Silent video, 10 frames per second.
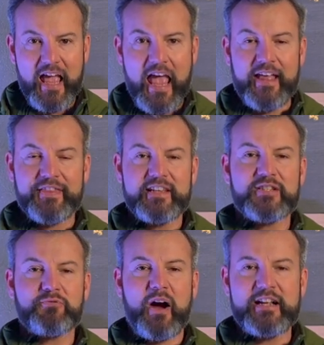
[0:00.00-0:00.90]
And this
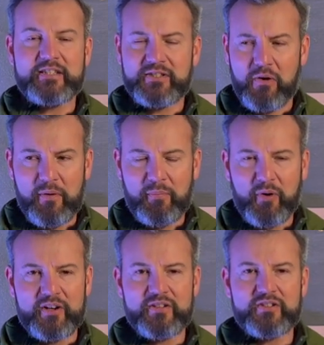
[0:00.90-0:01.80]
is why it's so
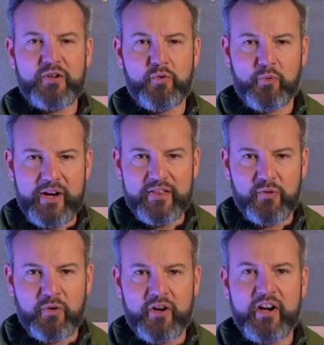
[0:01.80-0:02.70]
important to read the
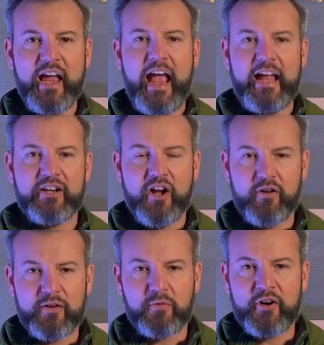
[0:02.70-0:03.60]
word and
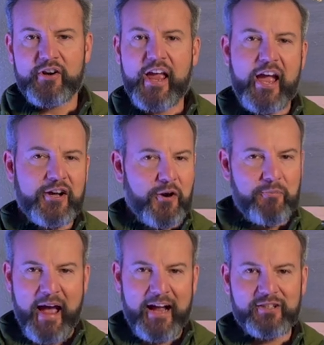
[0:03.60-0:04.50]
know the word and go
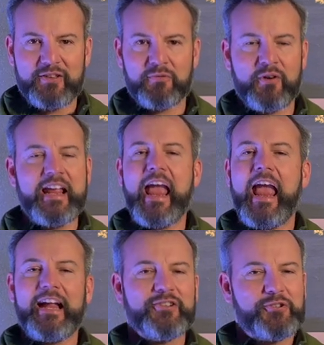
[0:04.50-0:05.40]
back to the word
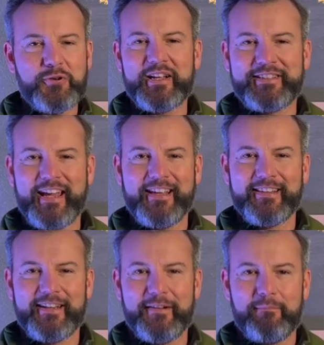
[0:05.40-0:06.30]
and do it
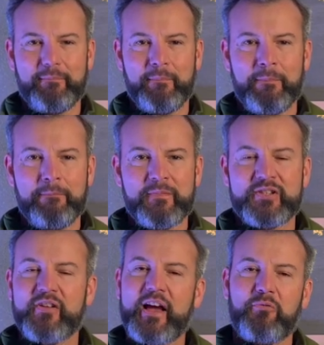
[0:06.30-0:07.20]
daily.
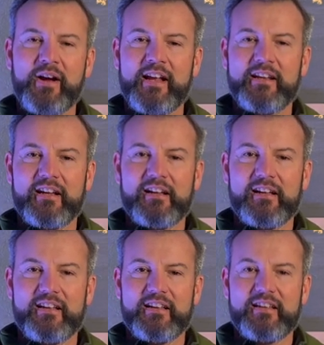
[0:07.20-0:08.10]
So that when
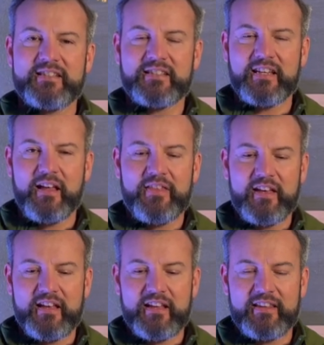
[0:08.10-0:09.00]

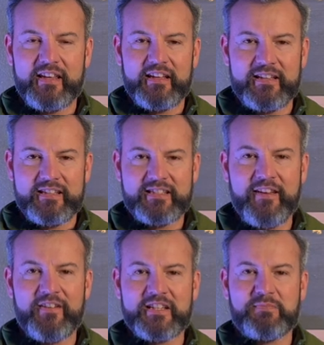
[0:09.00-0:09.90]
the, the
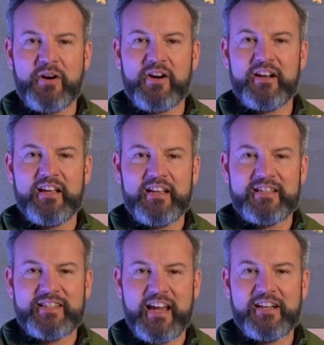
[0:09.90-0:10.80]
deceiving spirit,
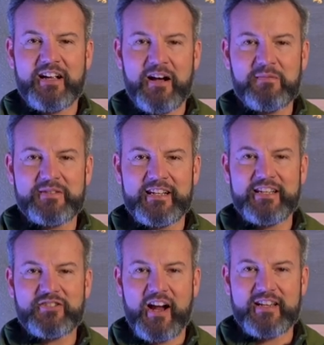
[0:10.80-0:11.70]
Satan comes and he
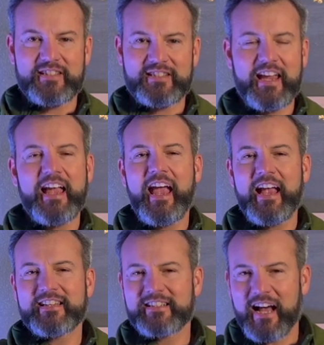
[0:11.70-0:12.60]
tries to say, hey,
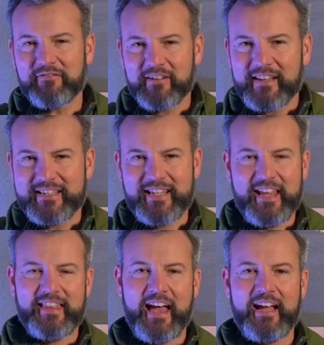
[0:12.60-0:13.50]
has God really
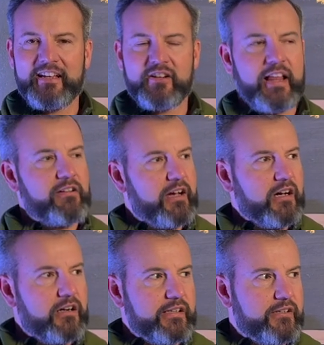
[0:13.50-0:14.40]
said that? And you're like,
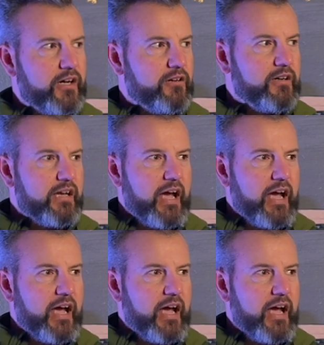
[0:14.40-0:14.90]
wow, you know,